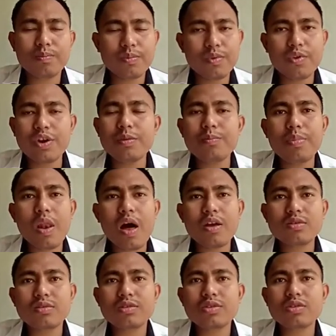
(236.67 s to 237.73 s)
green
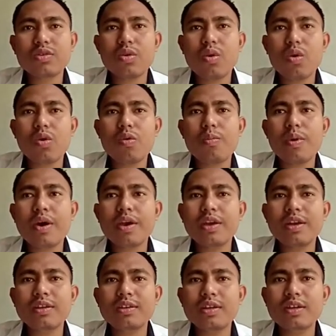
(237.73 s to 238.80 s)
plants, or by
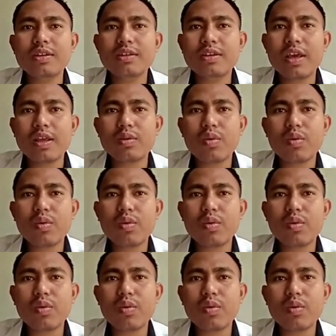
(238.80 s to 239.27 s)
eating dead